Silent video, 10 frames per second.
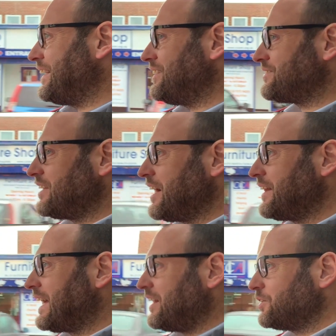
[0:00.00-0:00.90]

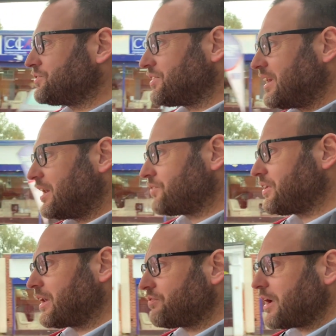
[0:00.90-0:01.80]
that looks, and then I'll
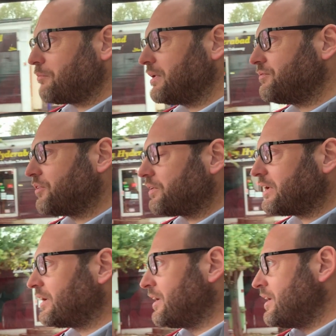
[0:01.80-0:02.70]
take the family
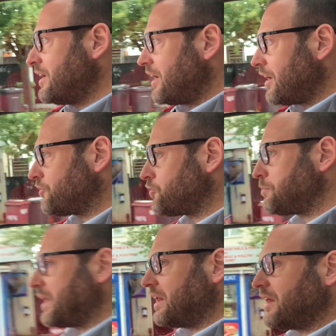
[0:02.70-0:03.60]
for a
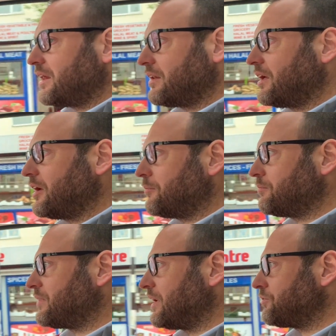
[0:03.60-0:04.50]
spin in it
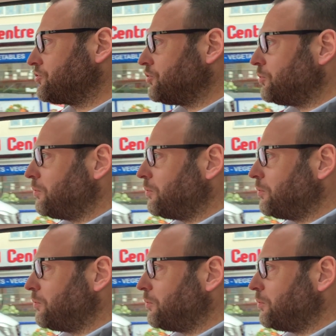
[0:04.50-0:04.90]
down to